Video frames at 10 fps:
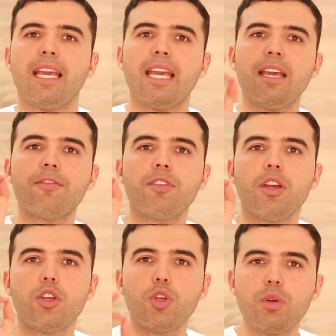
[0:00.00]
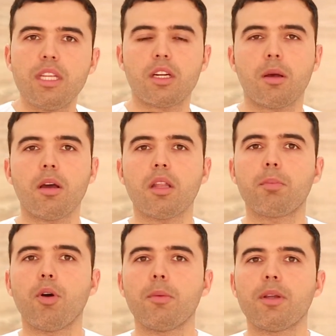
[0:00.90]
If you need an online
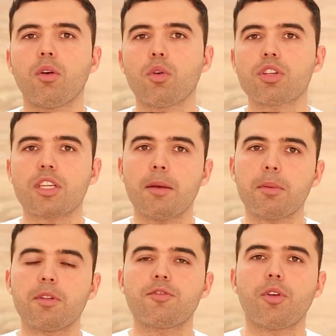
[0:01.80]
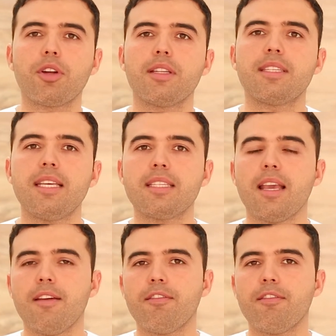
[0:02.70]
appointment or supplements for your disease,